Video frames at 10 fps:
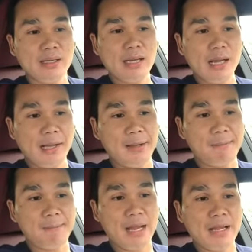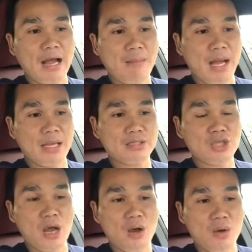I got my,
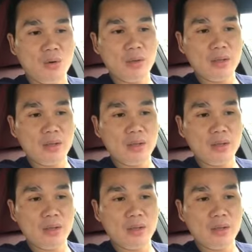so